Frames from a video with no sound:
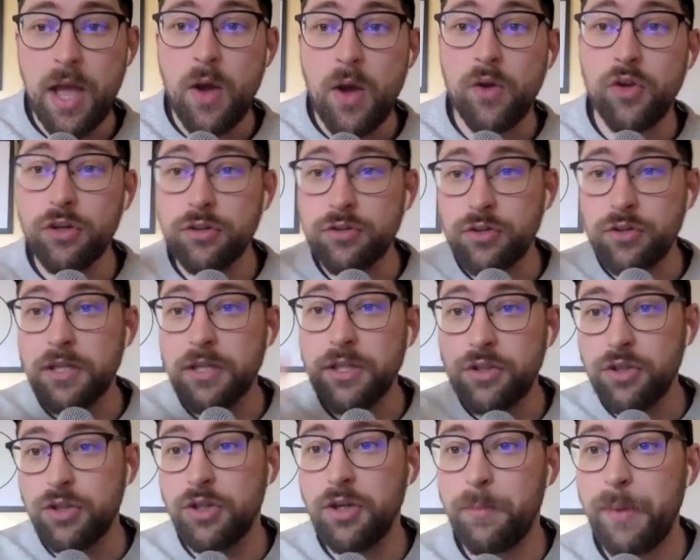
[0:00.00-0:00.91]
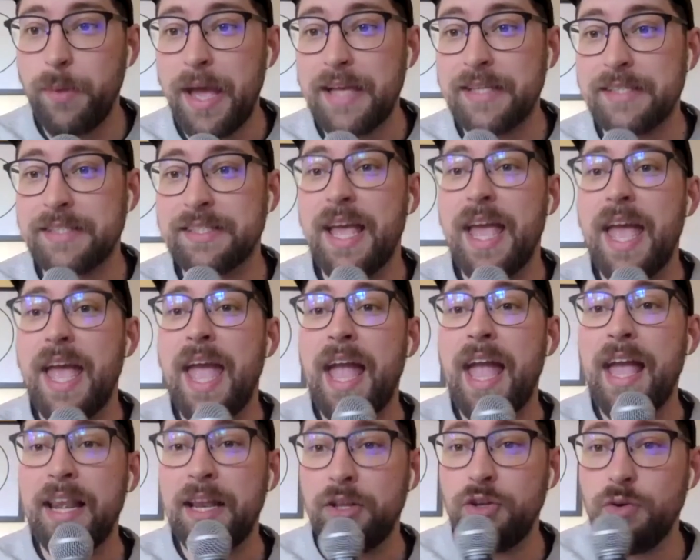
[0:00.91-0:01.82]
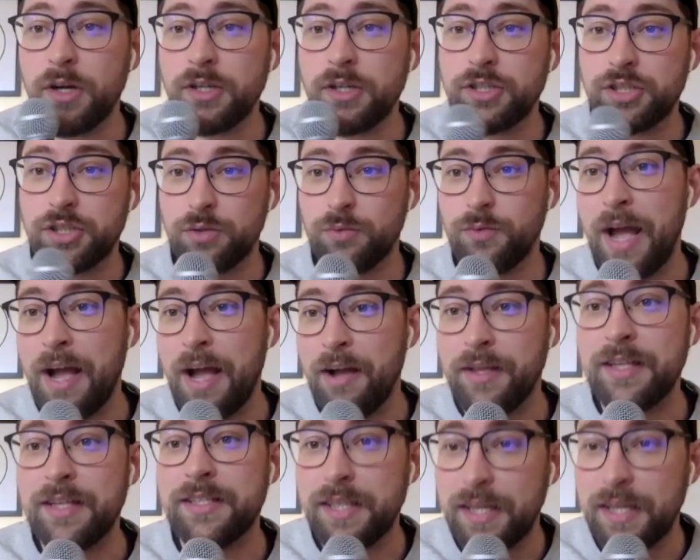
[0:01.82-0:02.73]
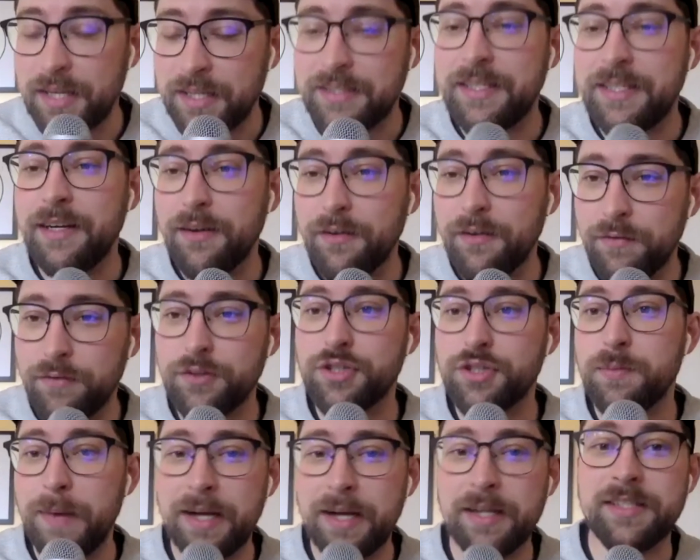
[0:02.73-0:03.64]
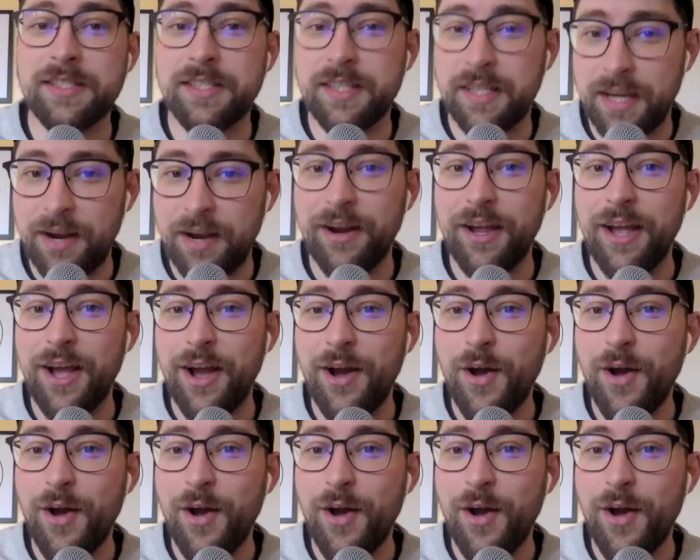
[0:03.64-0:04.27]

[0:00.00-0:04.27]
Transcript: you're trying mm-hmm. to do mm-hmm. your best and you are surrounded it's like a dinner for schmucks scenario